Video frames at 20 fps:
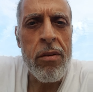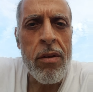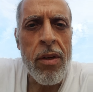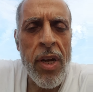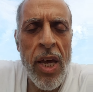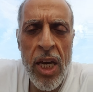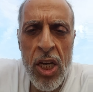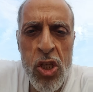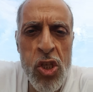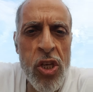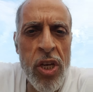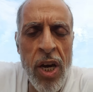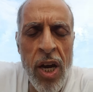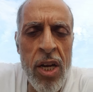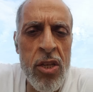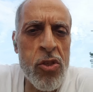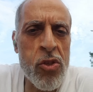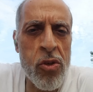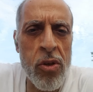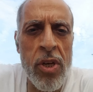Like
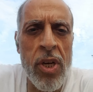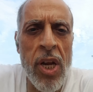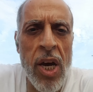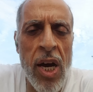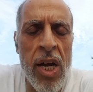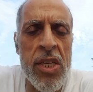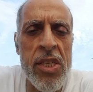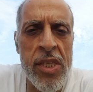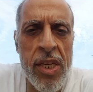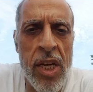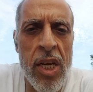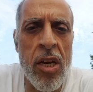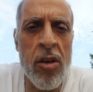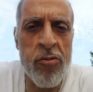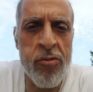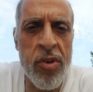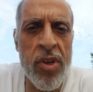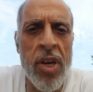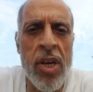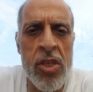Shia and Sunnah and
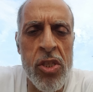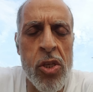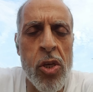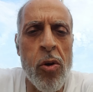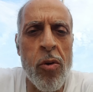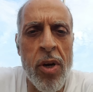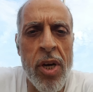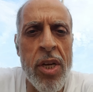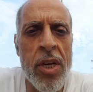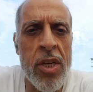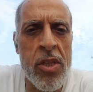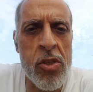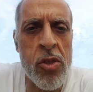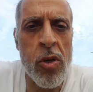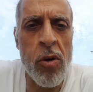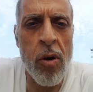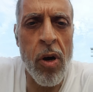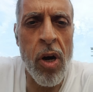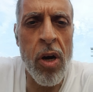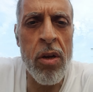Salafi and so on and
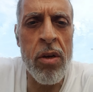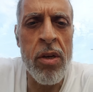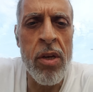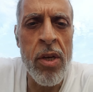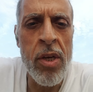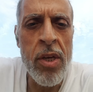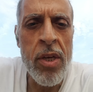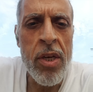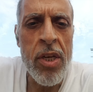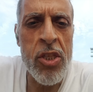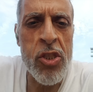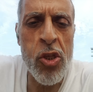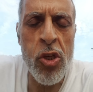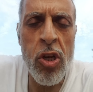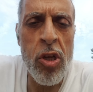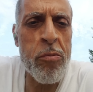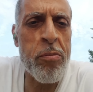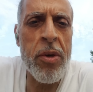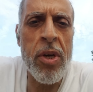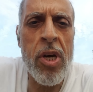so on. It's
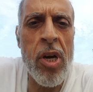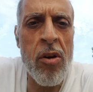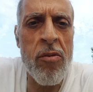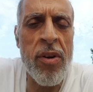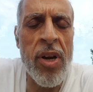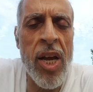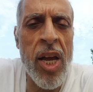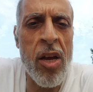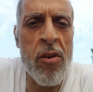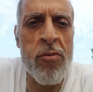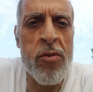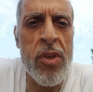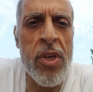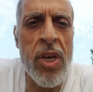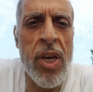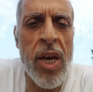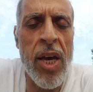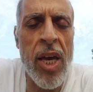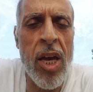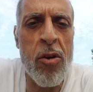not because I
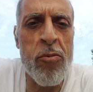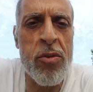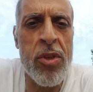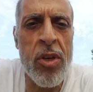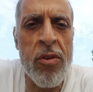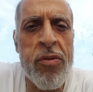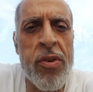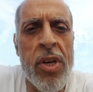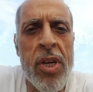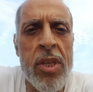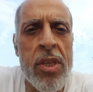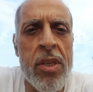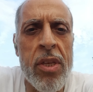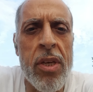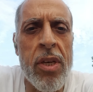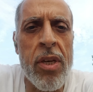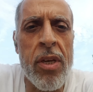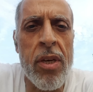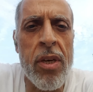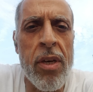have different
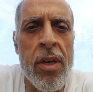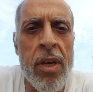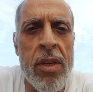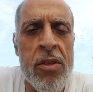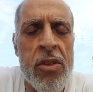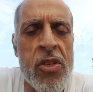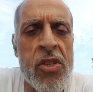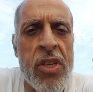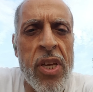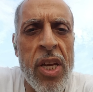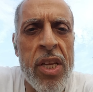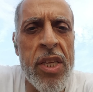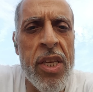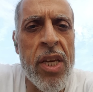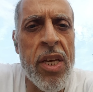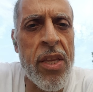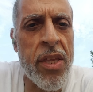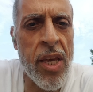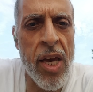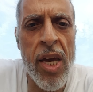
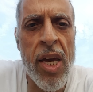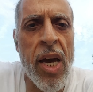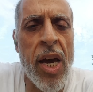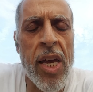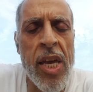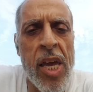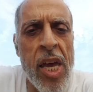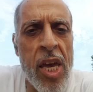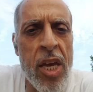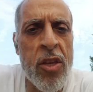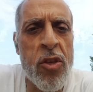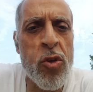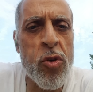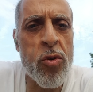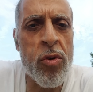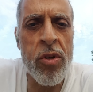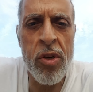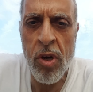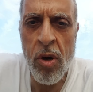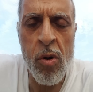understanding that I hate
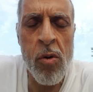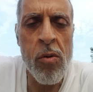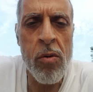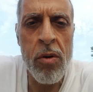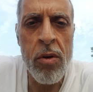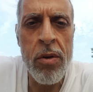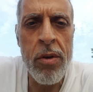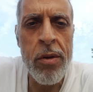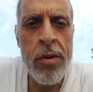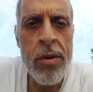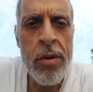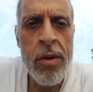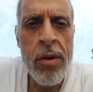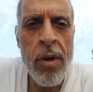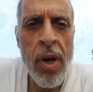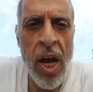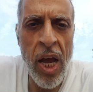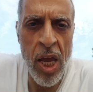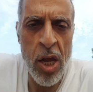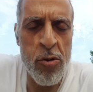you. No,
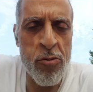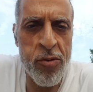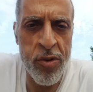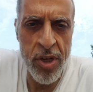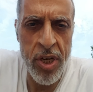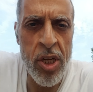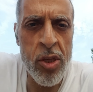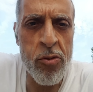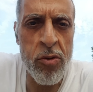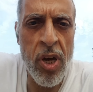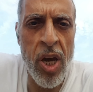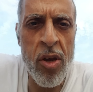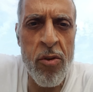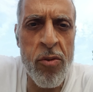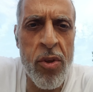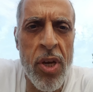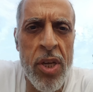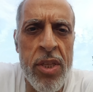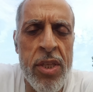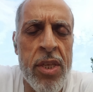I am free to
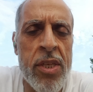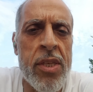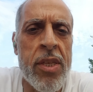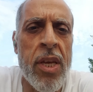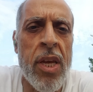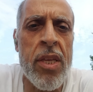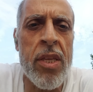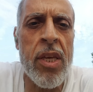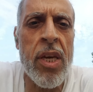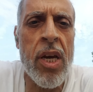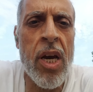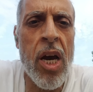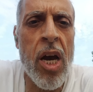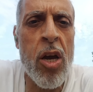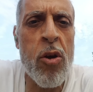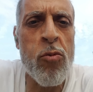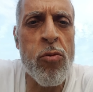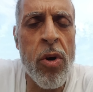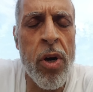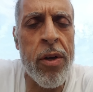have the understanding
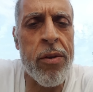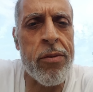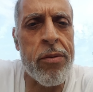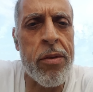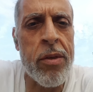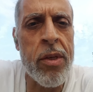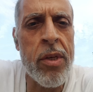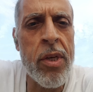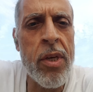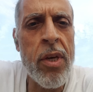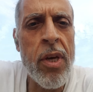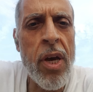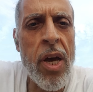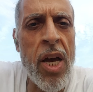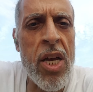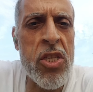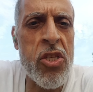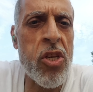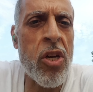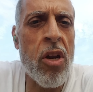I want,
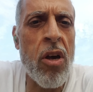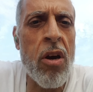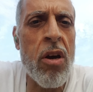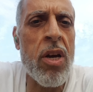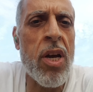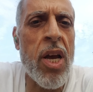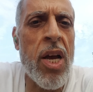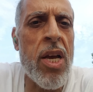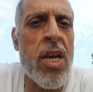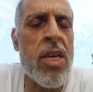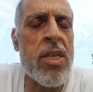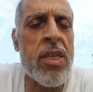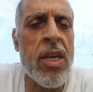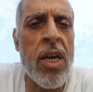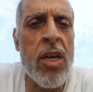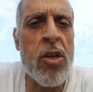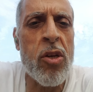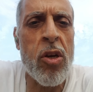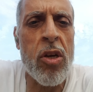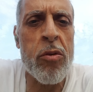as long as
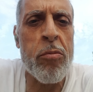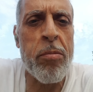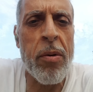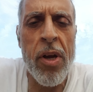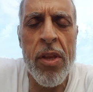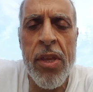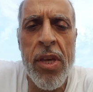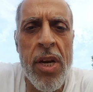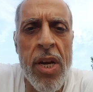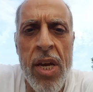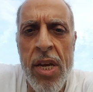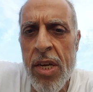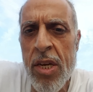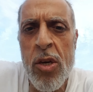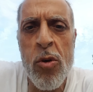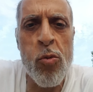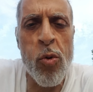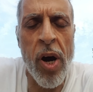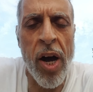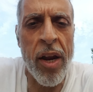I not bother
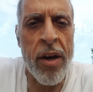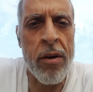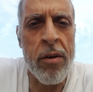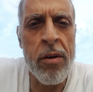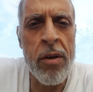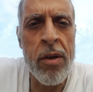anyone.